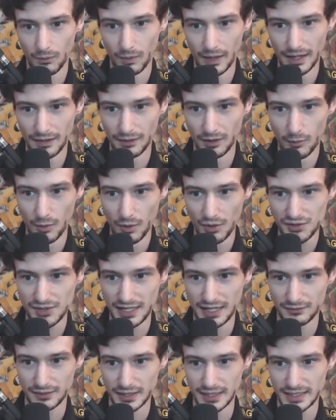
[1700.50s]
Almost
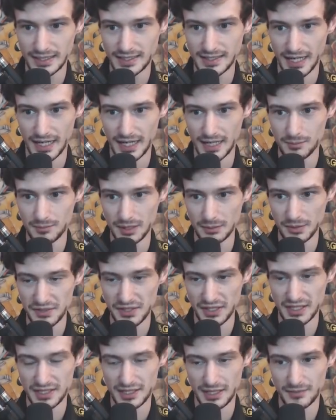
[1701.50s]
every game, people say
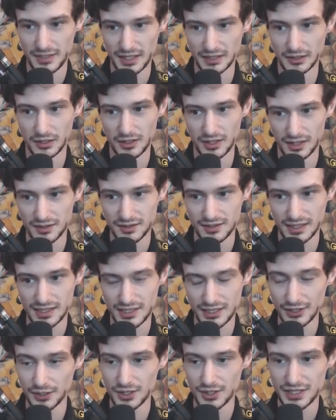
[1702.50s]
the same thing, no content. It's
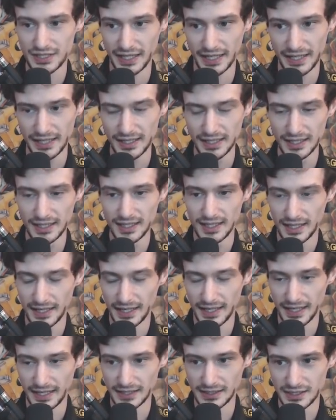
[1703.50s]
hearsay,
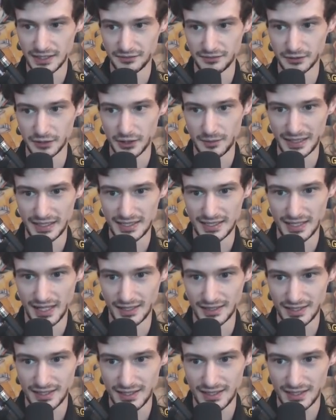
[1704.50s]
and it doesn't even really make
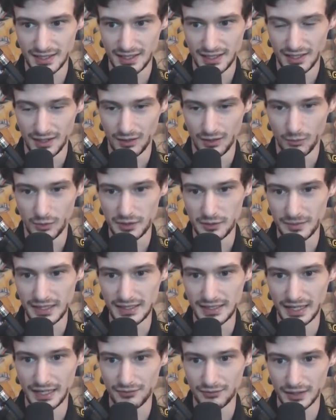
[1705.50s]
sense. What do you
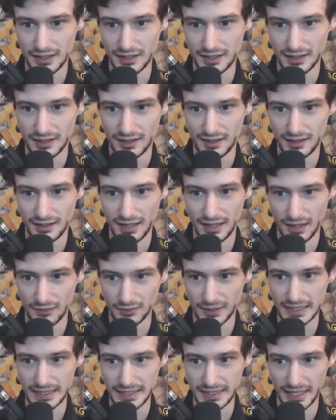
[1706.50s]
mean every
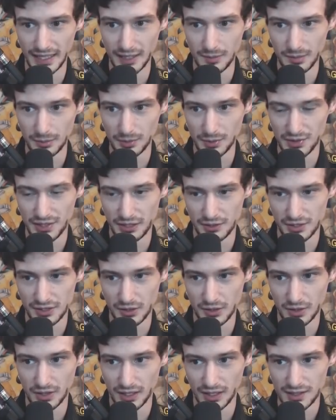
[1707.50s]
game, people say there's
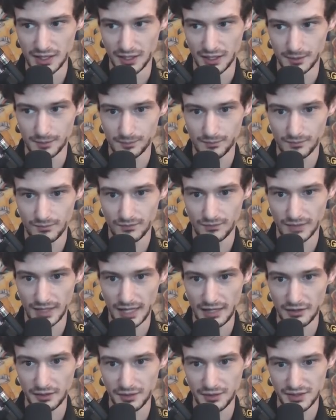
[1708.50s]
no content? I
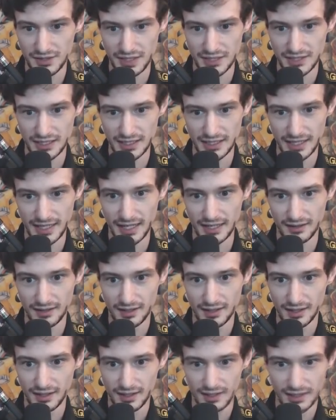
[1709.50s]
don't know what this guy's getting at.
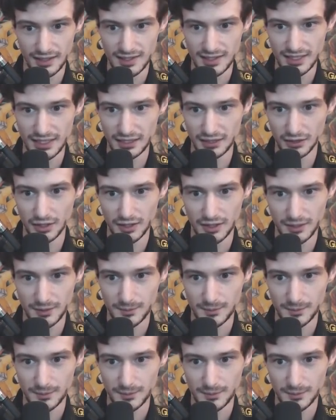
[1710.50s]
Let's take a look.